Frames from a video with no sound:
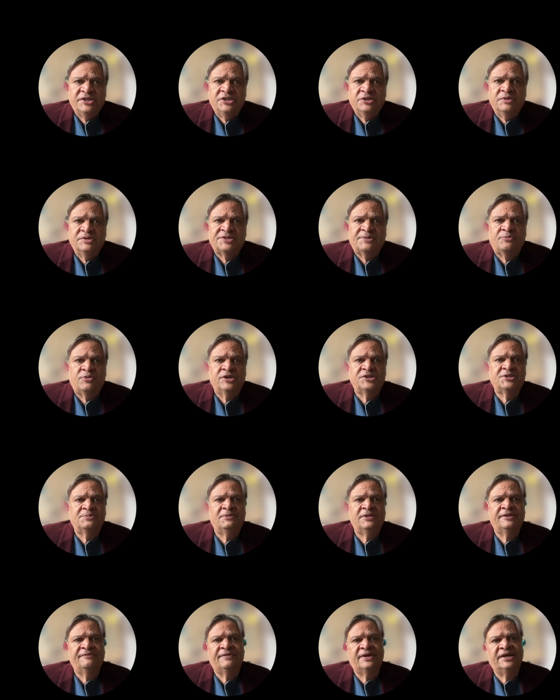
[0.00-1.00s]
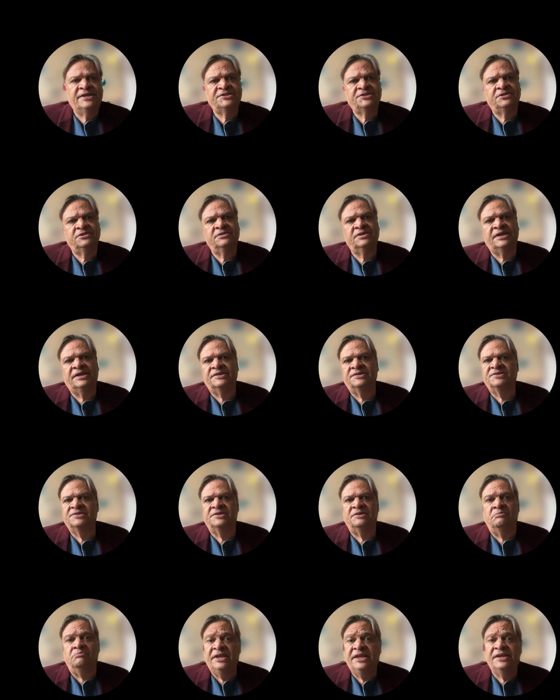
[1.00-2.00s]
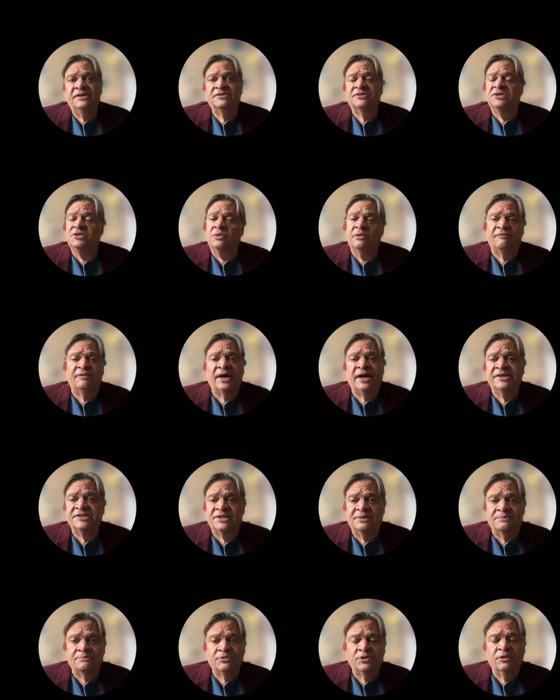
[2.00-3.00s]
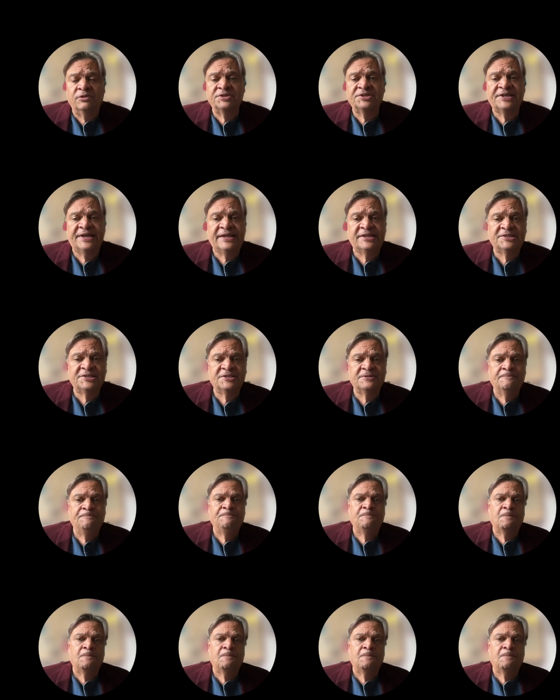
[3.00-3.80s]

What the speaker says: do as a principal advisor is to meet, to advise on process.